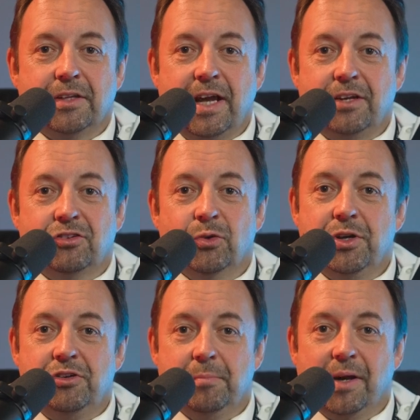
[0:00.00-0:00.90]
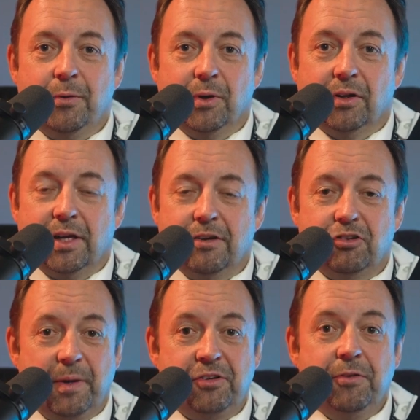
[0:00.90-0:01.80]
The next noise you may well hear,
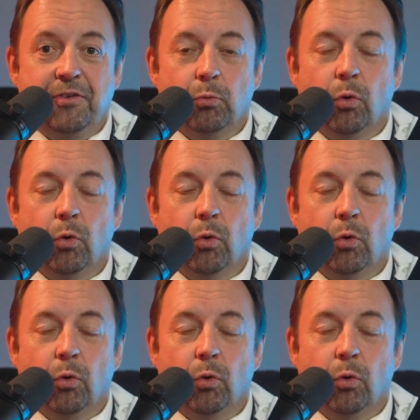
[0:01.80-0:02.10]
especially if you're